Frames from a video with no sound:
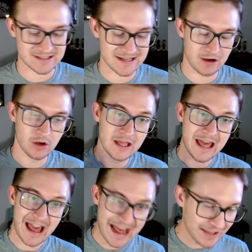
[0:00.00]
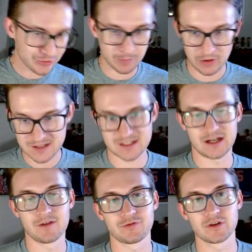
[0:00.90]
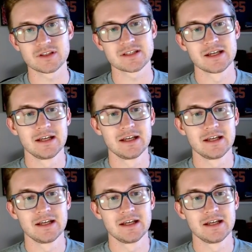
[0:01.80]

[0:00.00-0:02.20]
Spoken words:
Now, at the press conference,